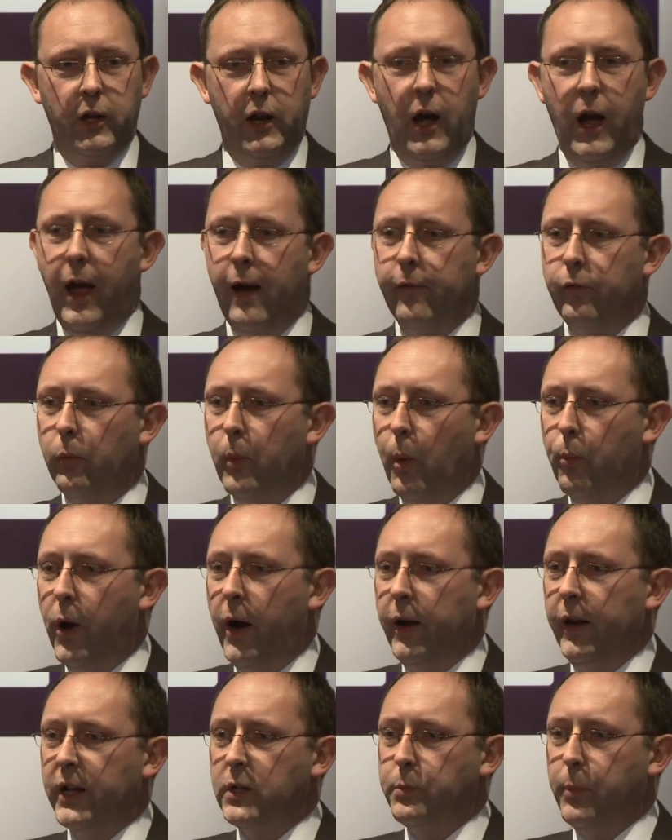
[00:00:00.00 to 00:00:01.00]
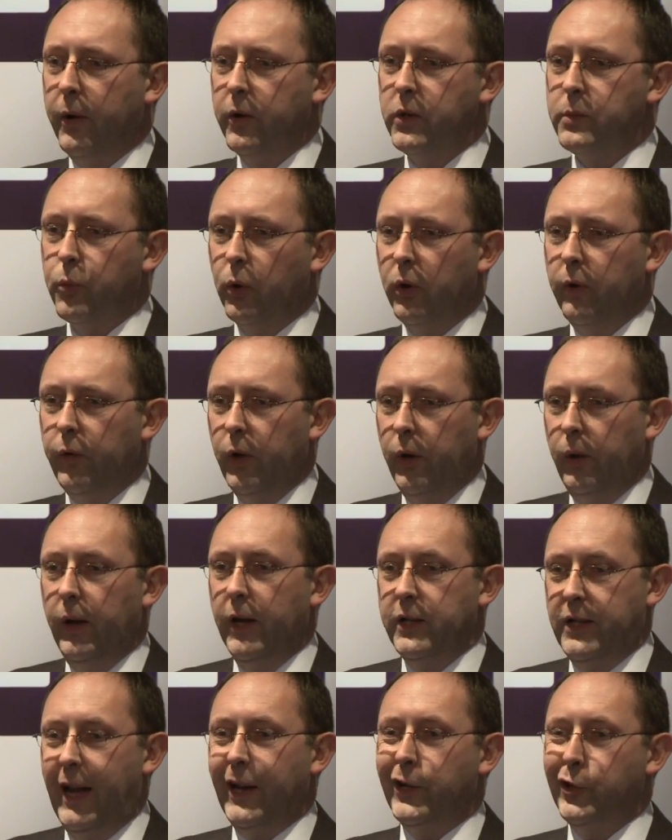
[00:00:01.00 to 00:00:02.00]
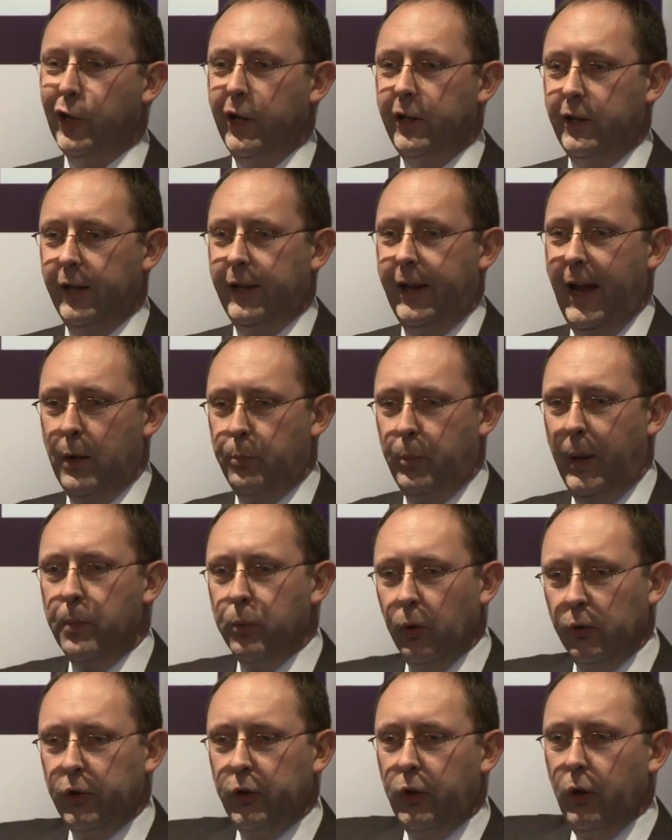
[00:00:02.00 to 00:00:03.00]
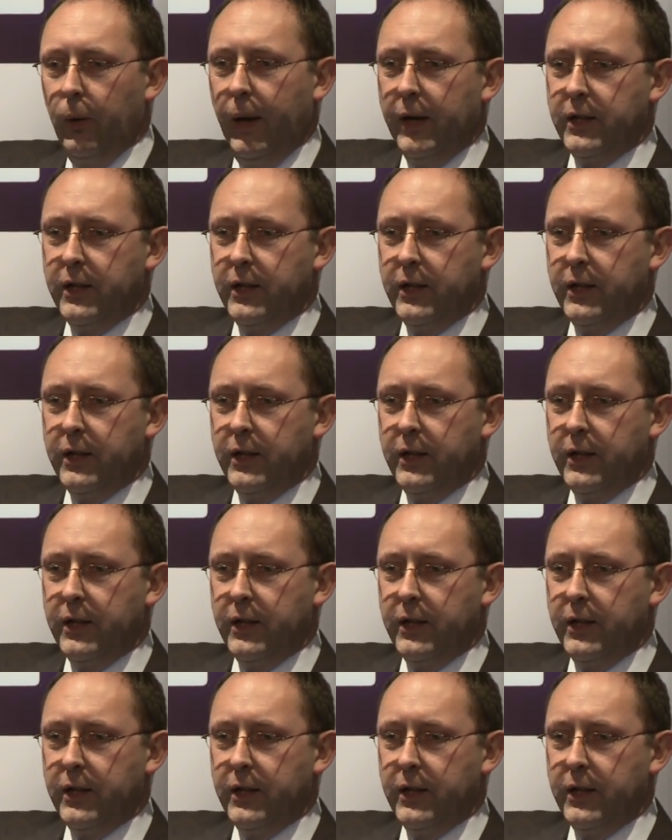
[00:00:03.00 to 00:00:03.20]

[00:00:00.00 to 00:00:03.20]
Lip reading: that I have from a brand experience point of view, is actually to get people to do